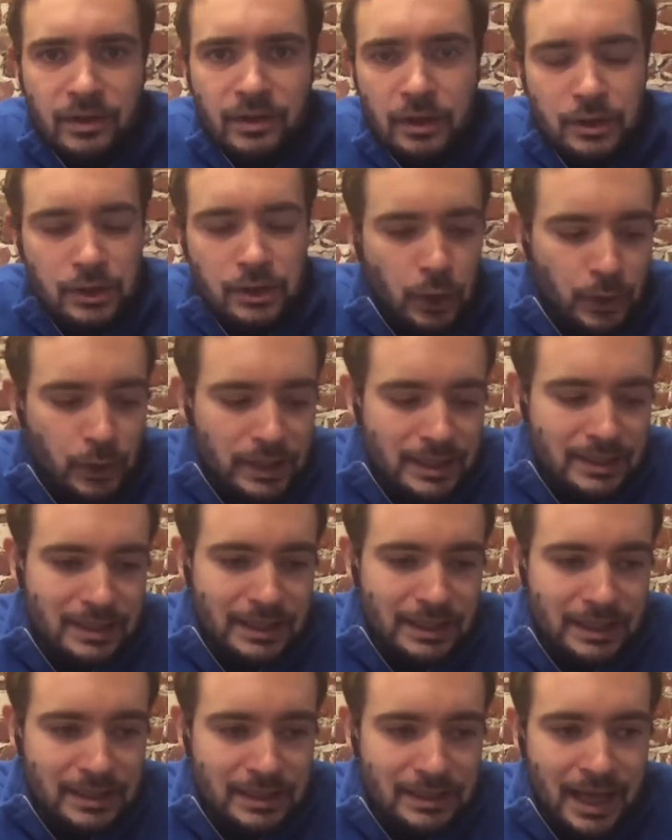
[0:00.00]
thing we've started to
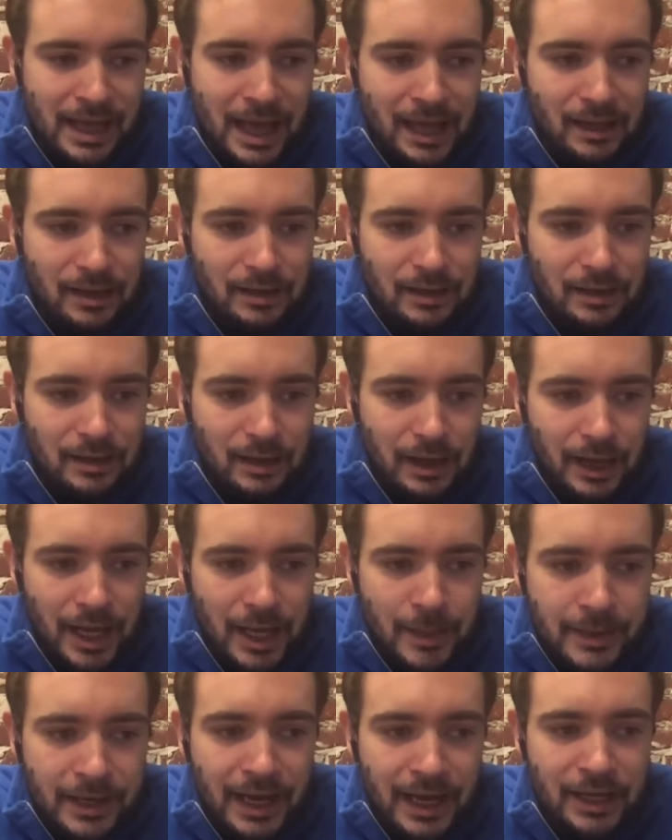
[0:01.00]
notice is that
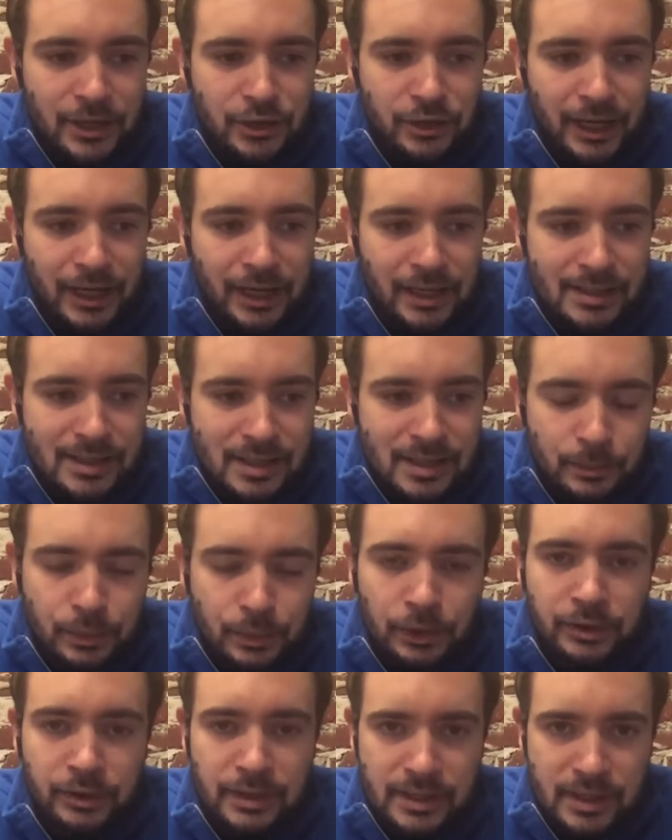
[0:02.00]
APIs are getting
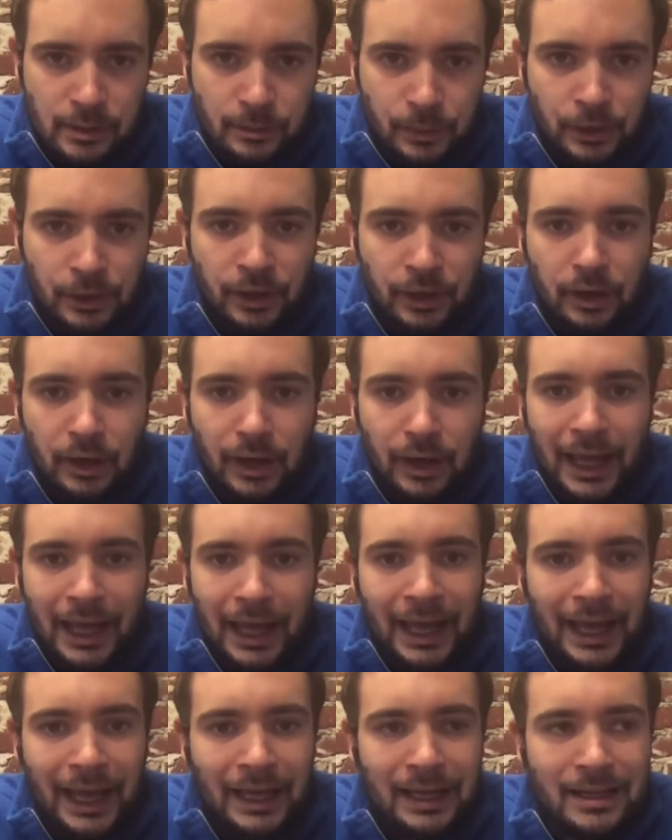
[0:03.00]
simpler and simpler.
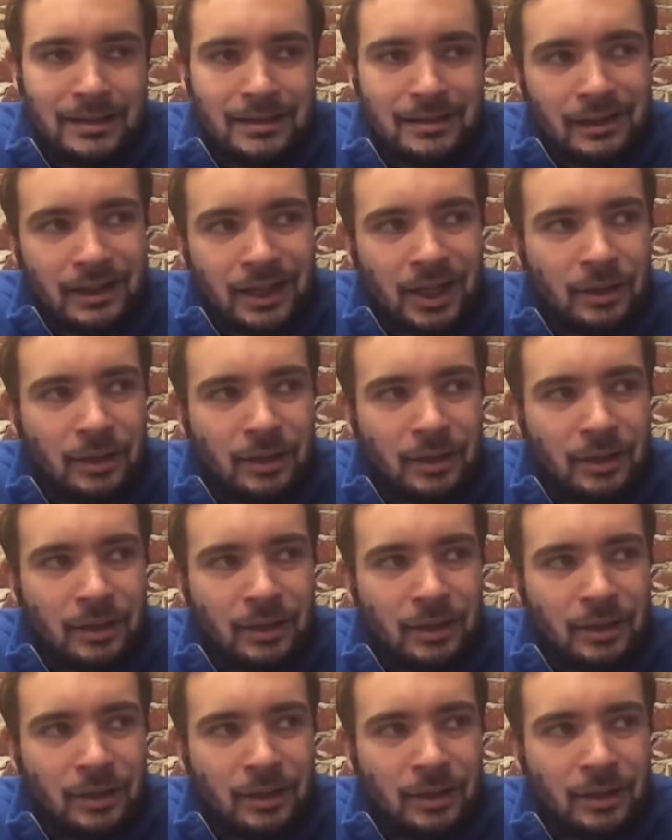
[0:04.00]
And,